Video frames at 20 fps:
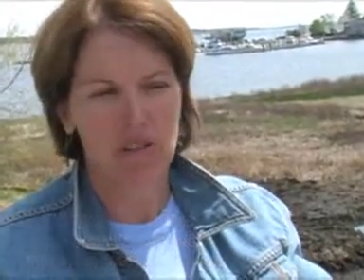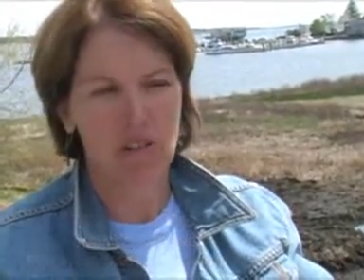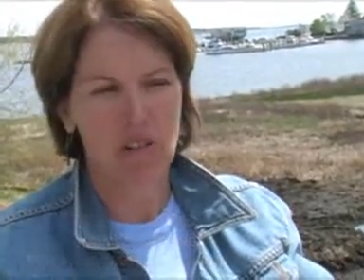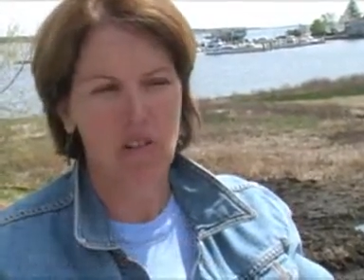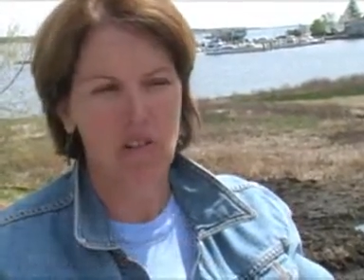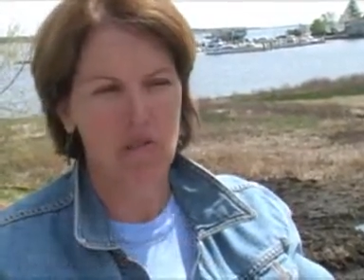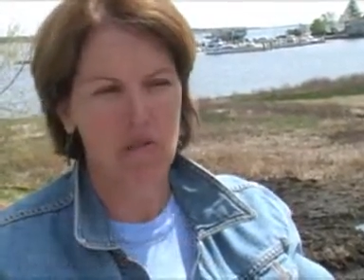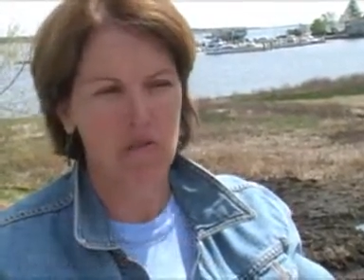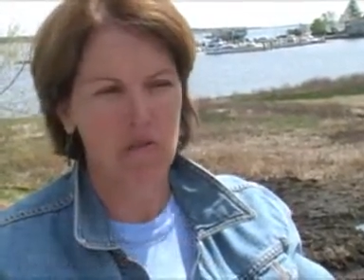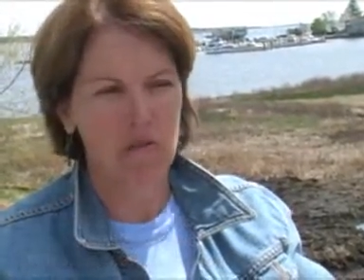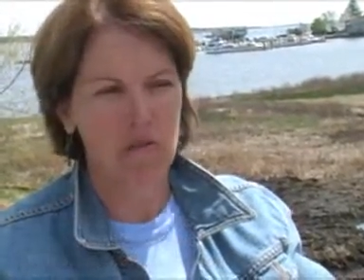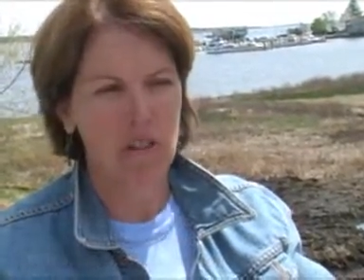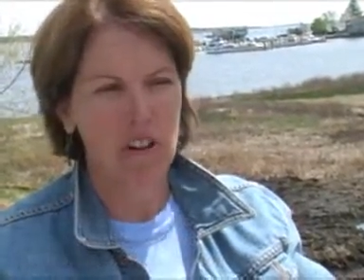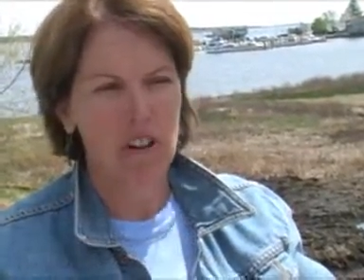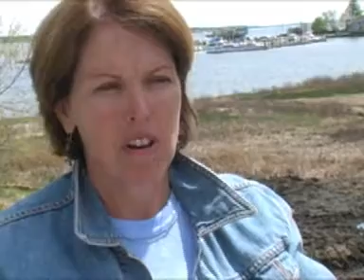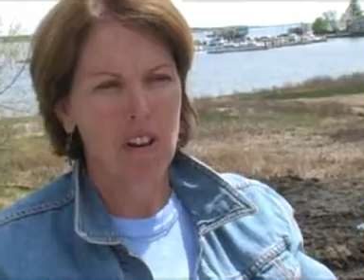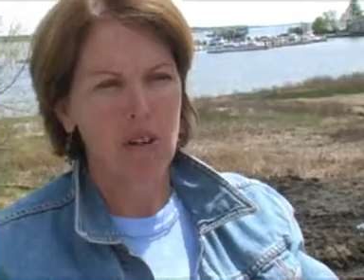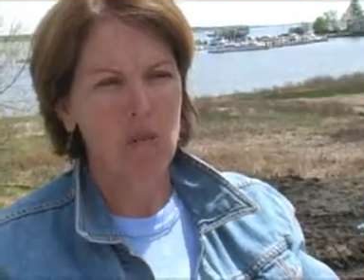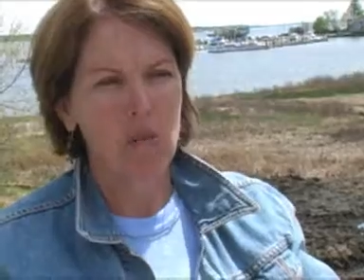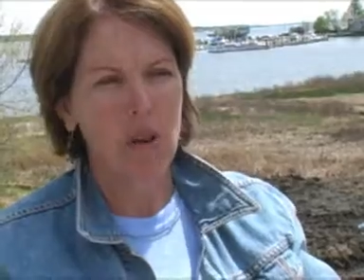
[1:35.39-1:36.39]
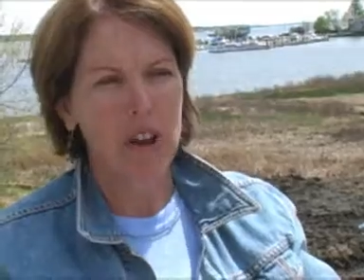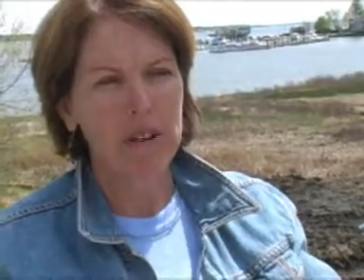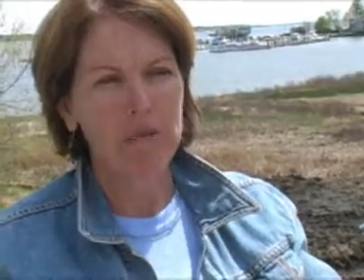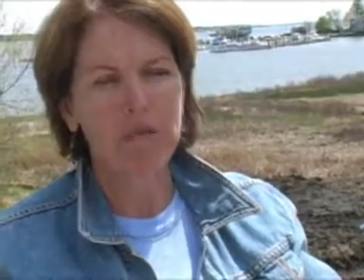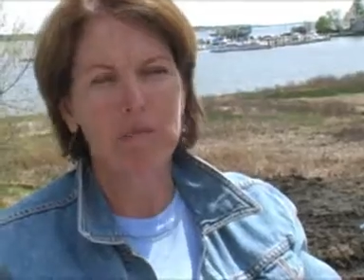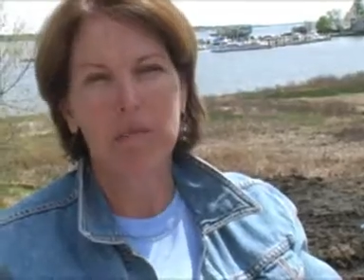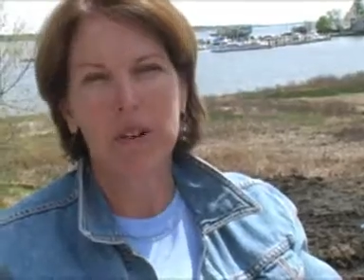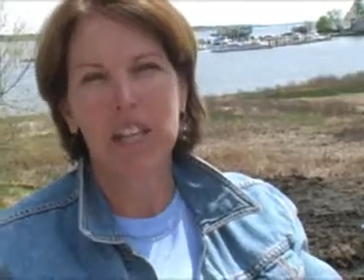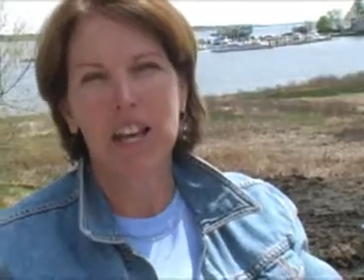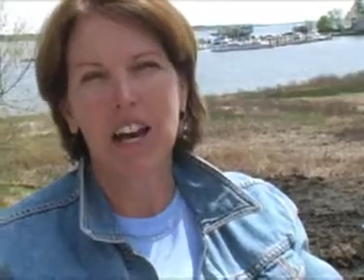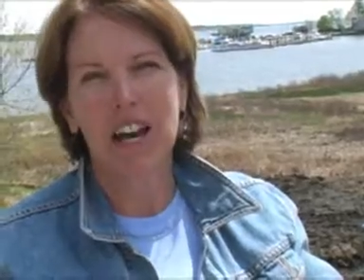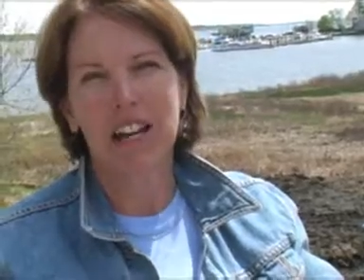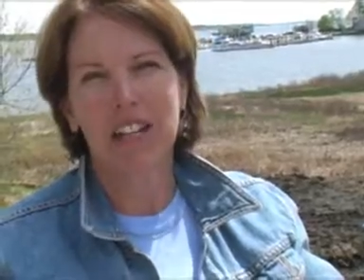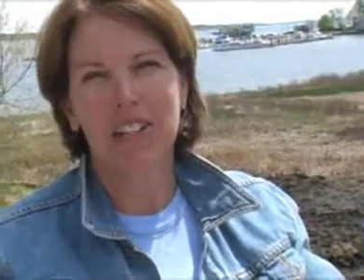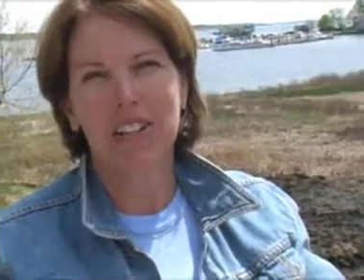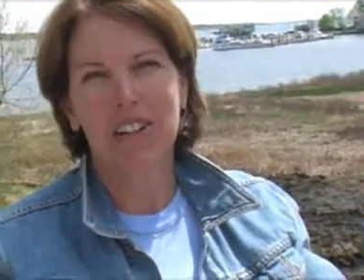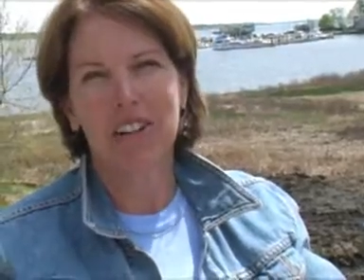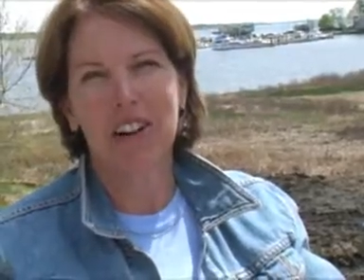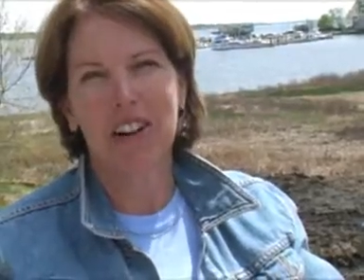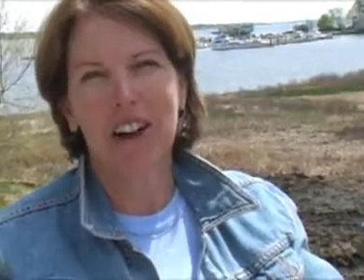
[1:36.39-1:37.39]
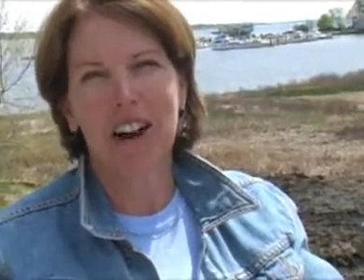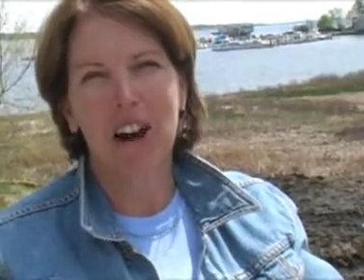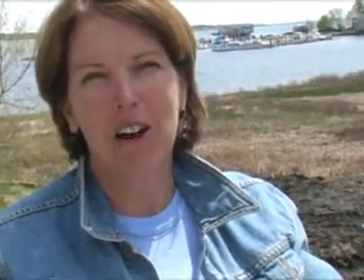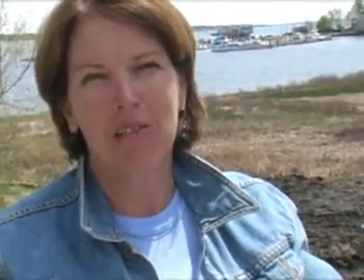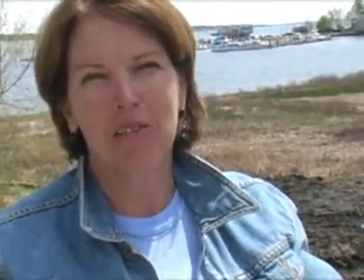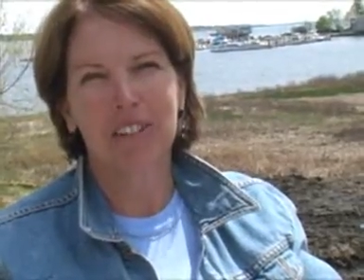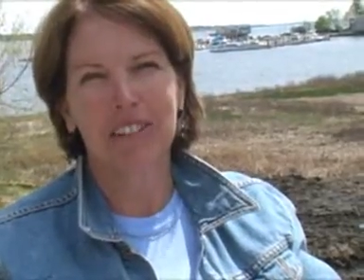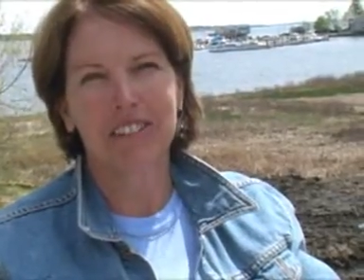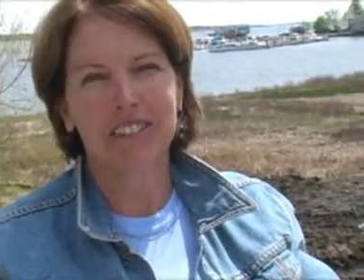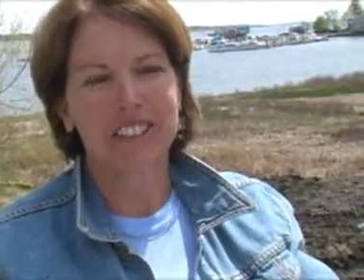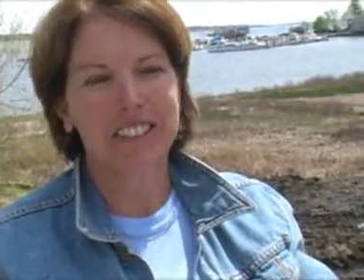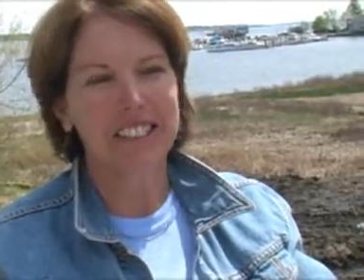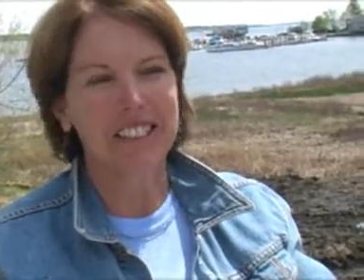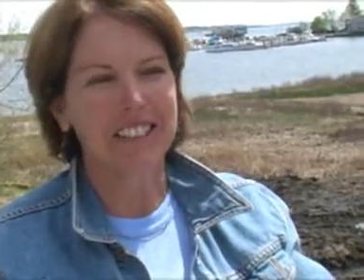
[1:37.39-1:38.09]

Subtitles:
Cove went beyond our